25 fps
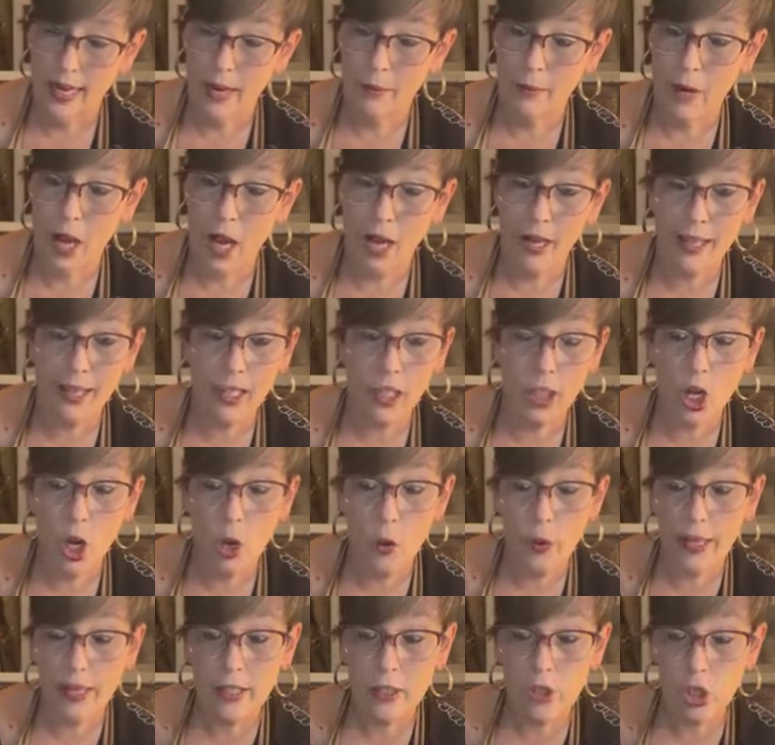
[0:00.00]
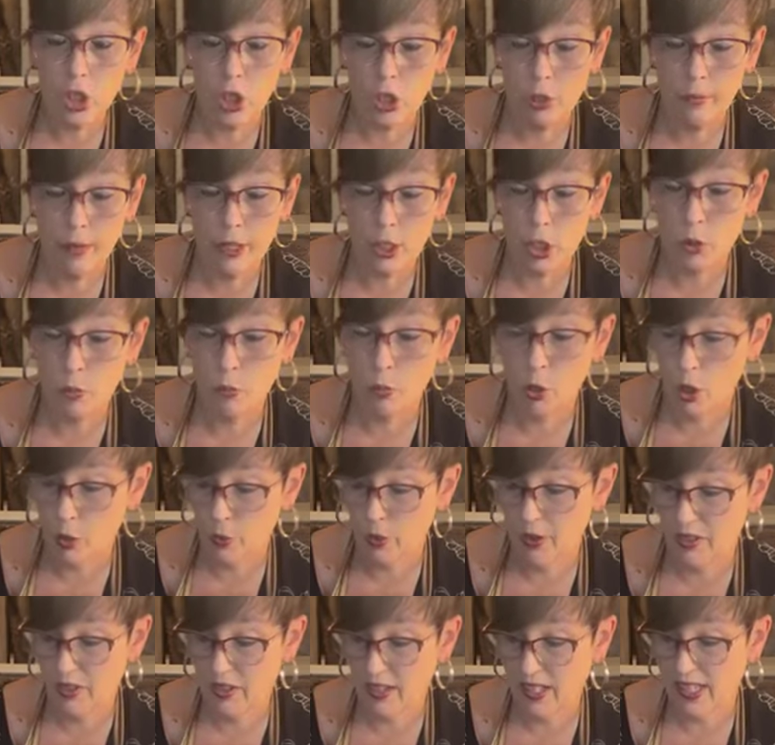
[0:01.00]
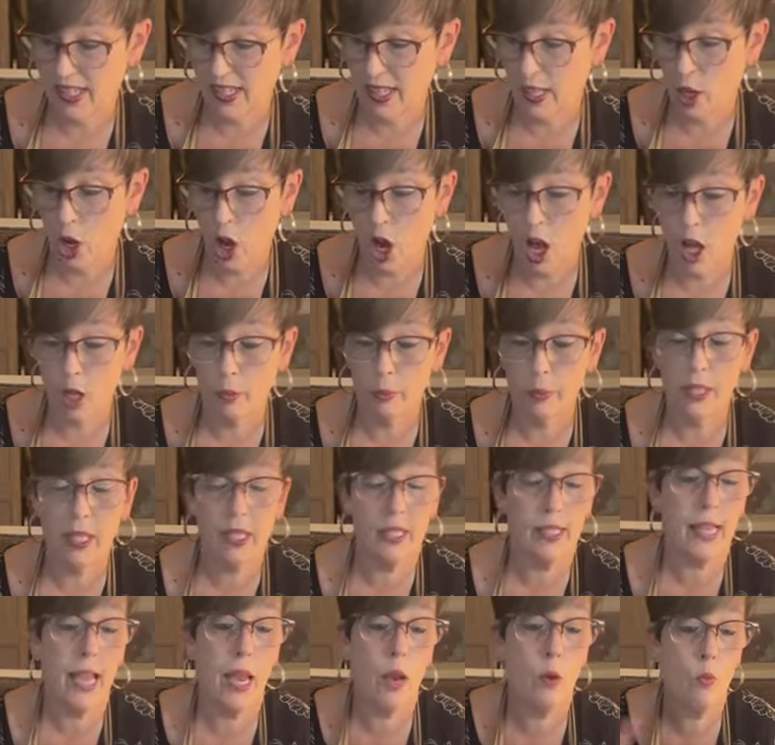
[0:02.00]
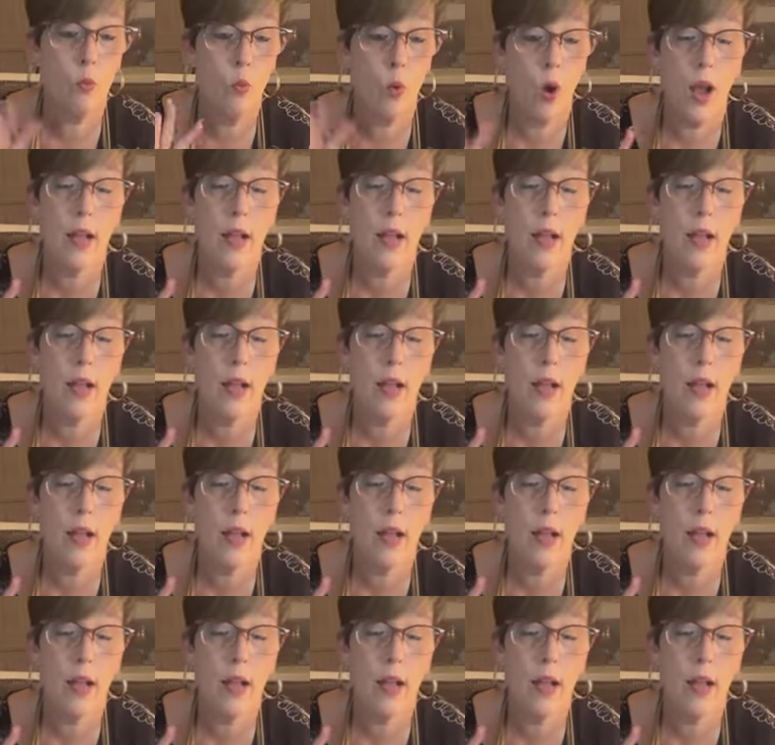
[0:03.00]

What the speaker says: And I'm not going to go in too much more with this at all because I